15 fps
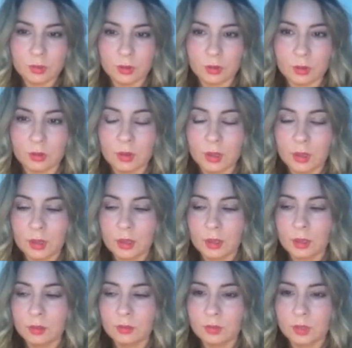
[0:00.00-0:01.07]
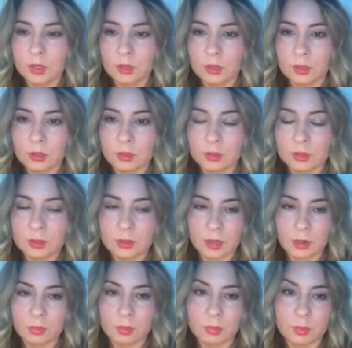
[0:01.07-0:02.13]
So, if you're the
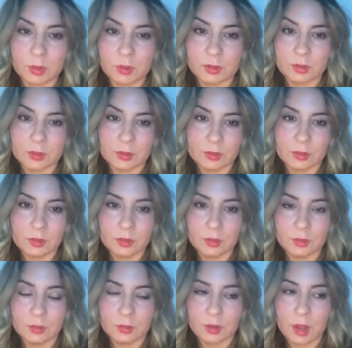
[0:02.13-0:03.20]
type of person who